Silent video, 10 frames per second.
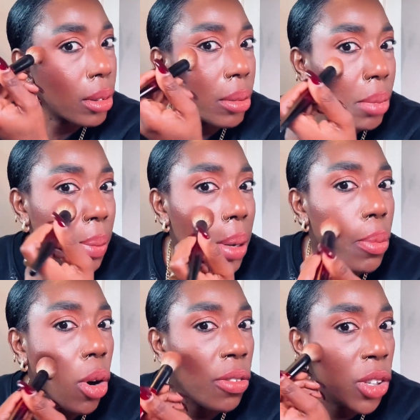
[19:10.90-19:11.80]
maybe
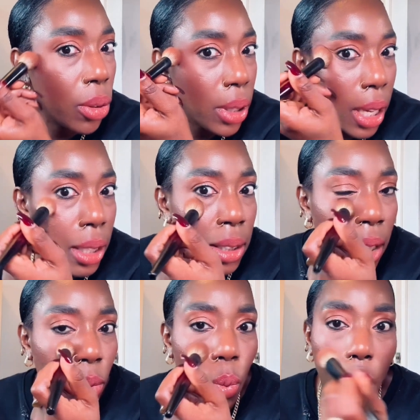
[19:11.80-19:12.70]
more of your needs
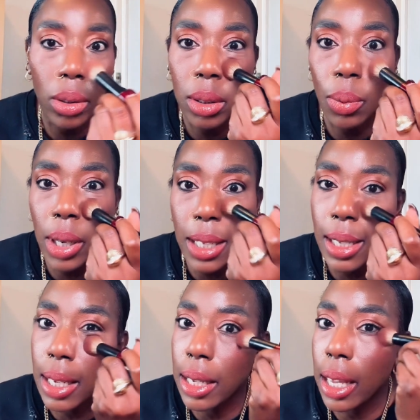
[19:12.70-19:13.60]
than wants. When I say
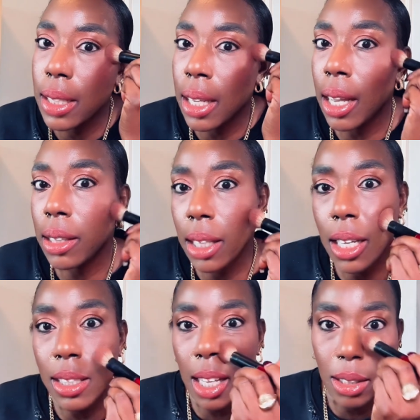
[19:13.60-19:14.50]
needs, are
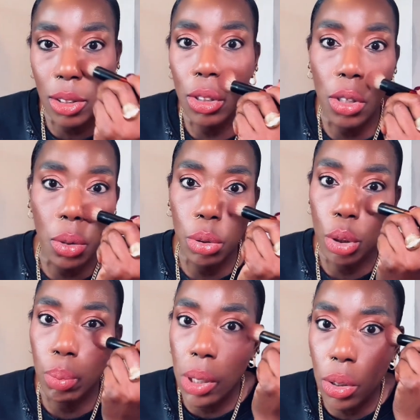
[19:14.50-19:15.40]
things that, you know,
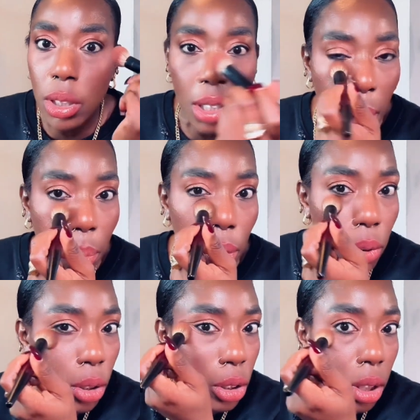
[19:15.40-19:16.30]
should be your staple,
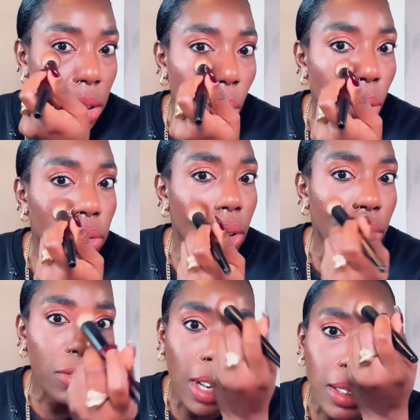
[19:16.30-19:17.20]
not just for the
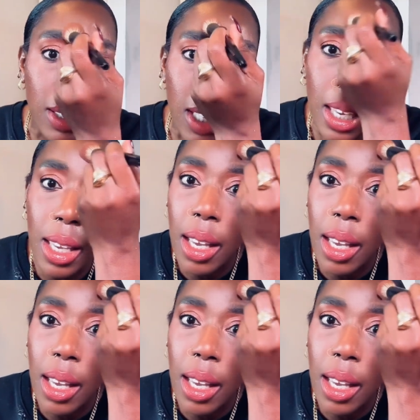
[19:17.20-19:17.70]
fancy